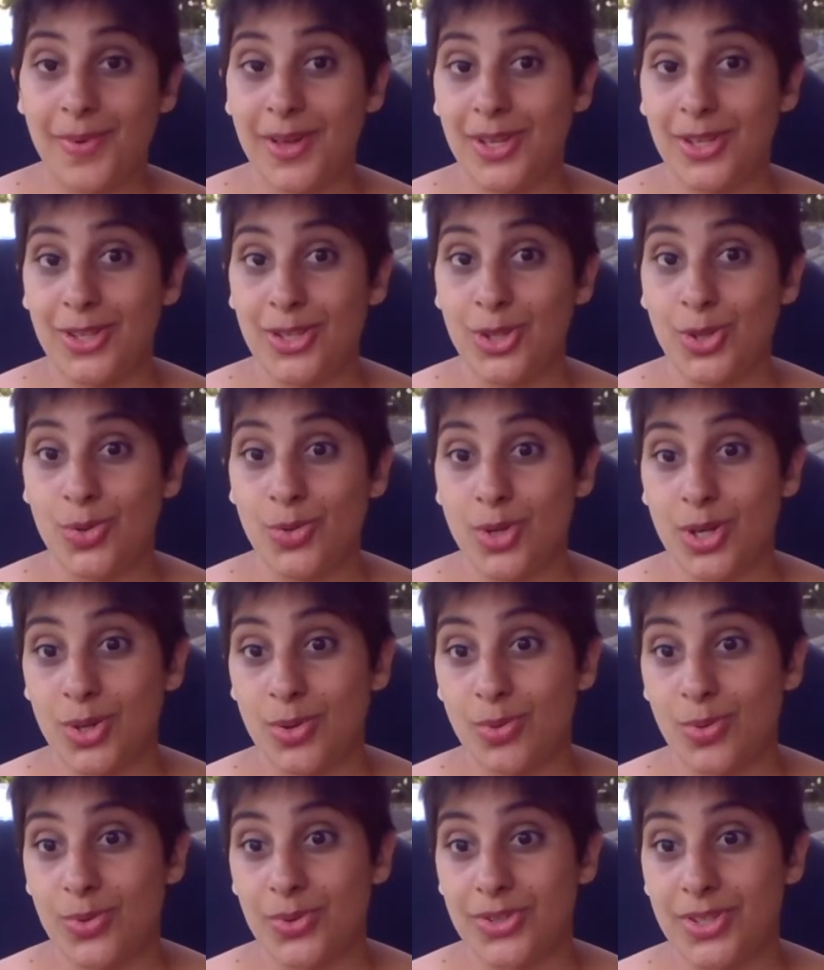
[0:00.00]
You can
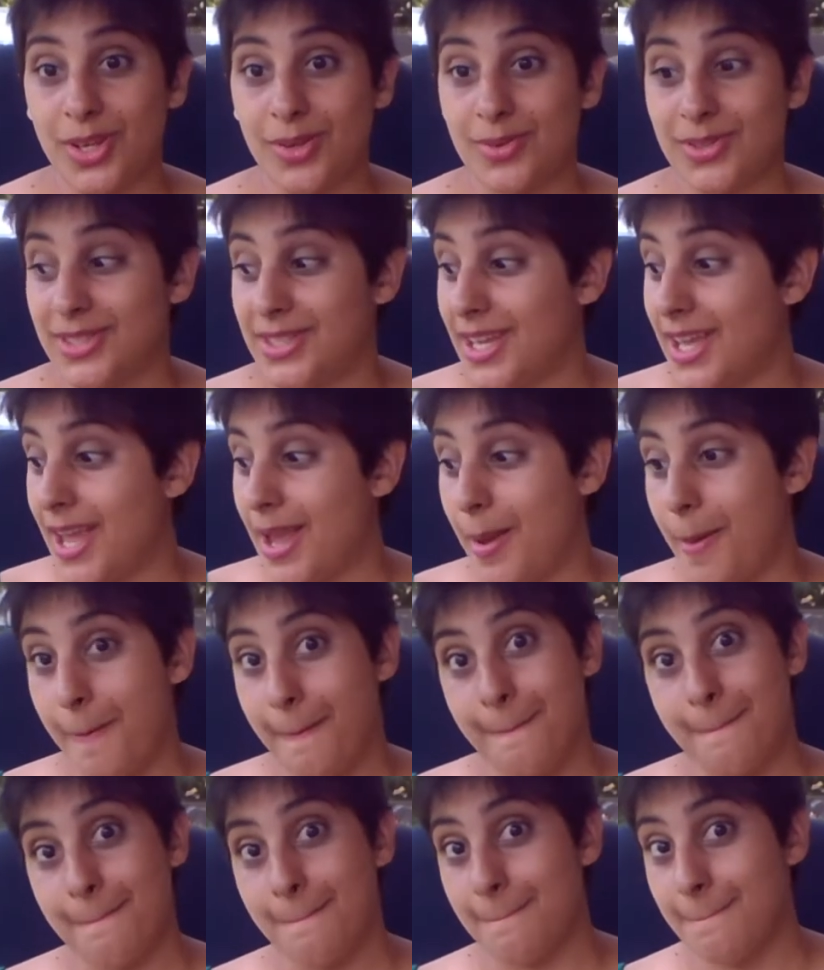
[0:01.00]
also see
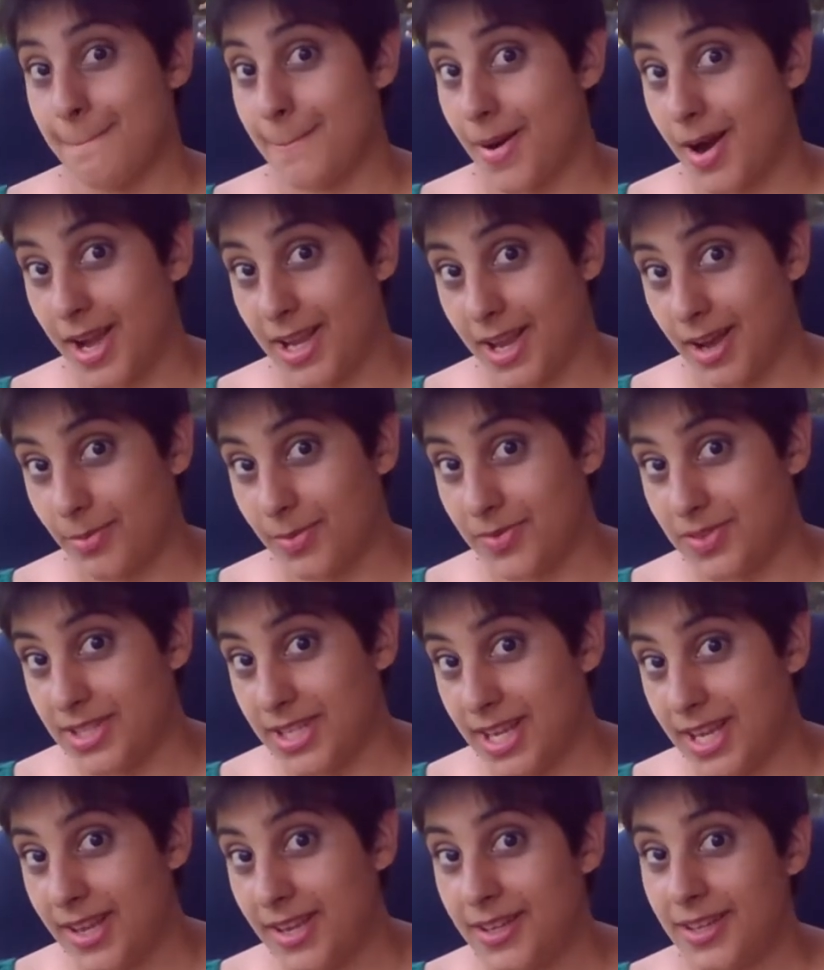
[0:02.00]
my cup of
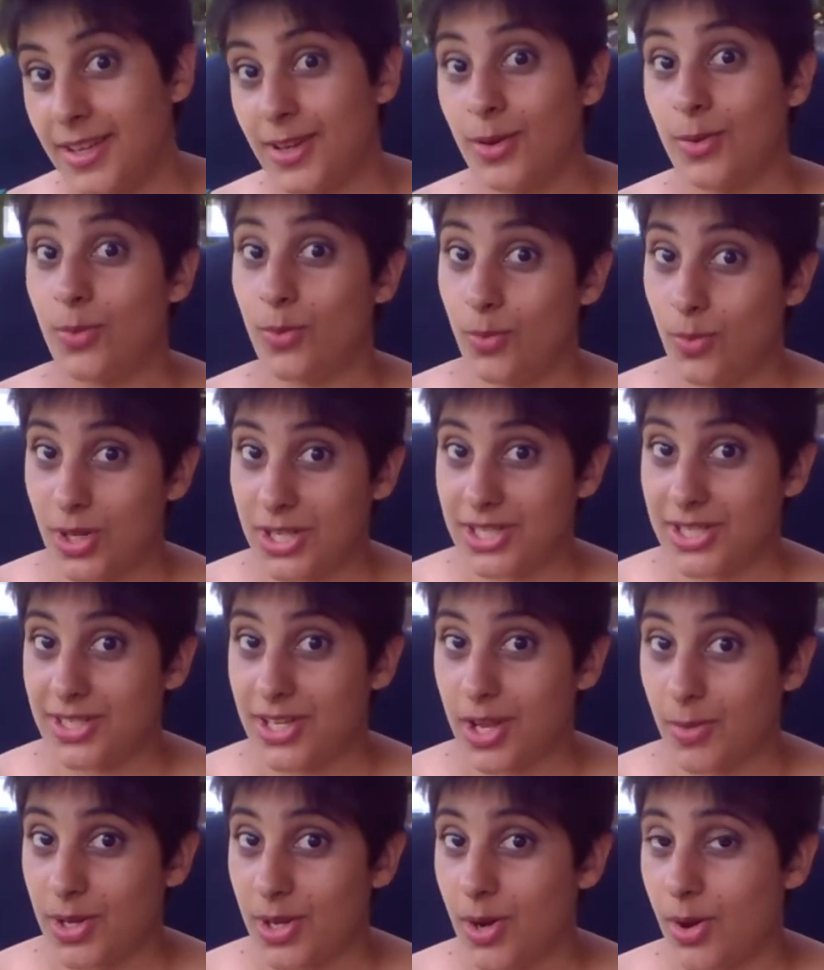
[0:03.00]
tea, which is
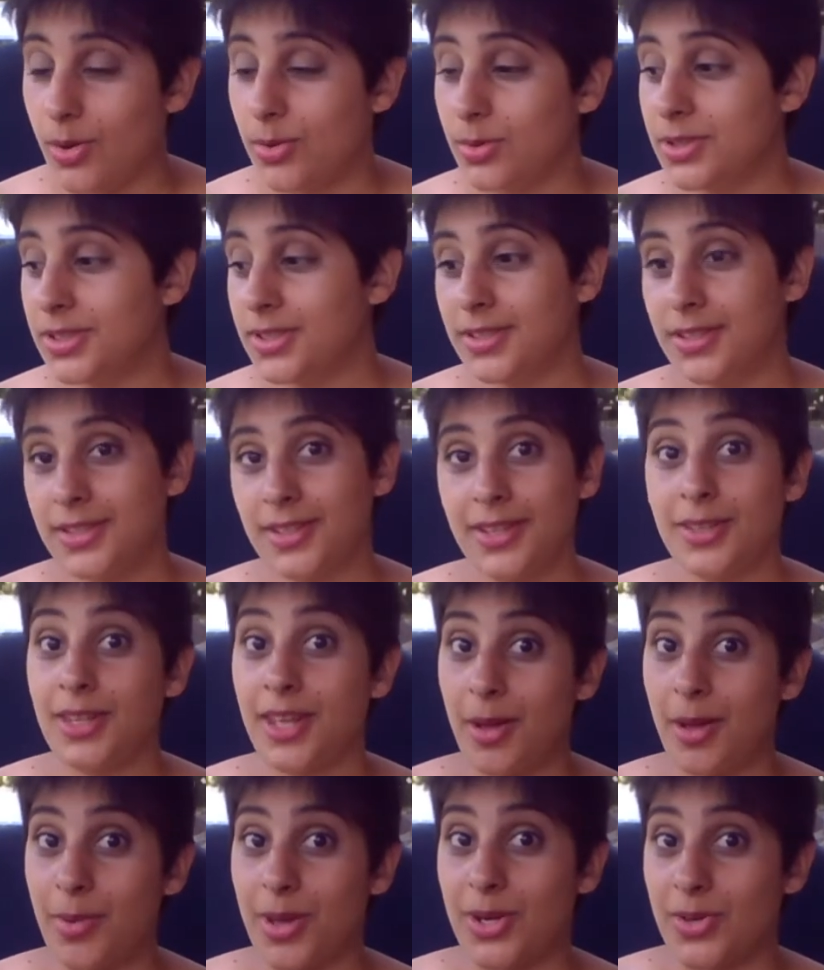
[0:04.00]
going cold.
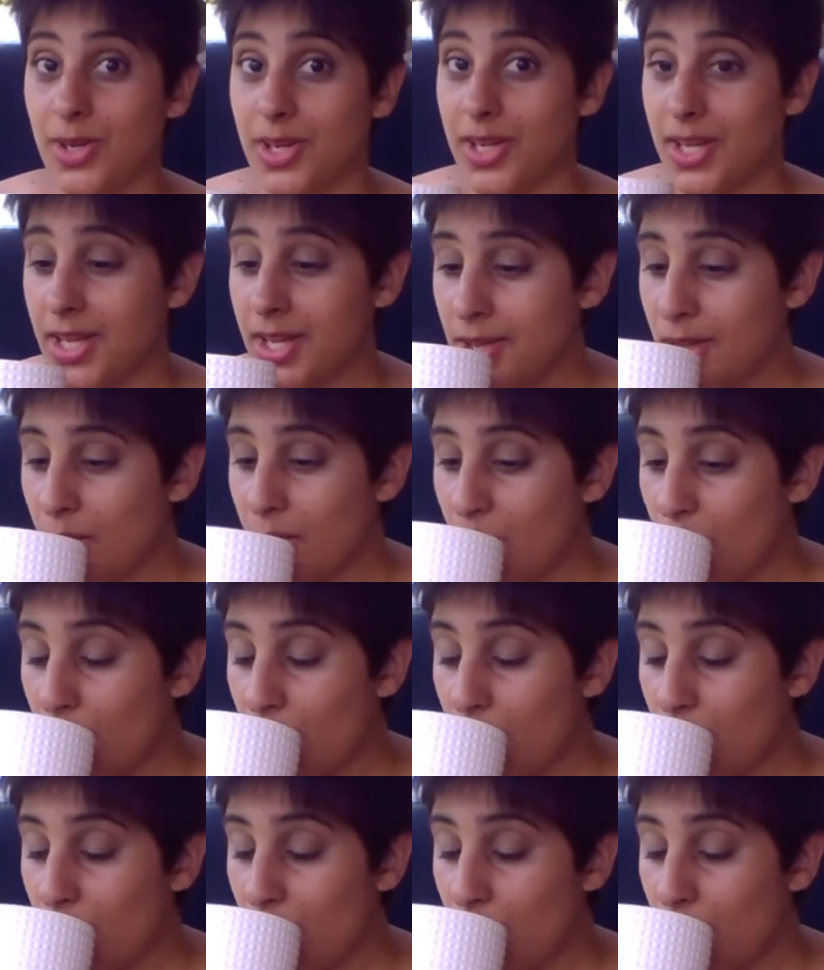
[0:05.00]
I better drink it.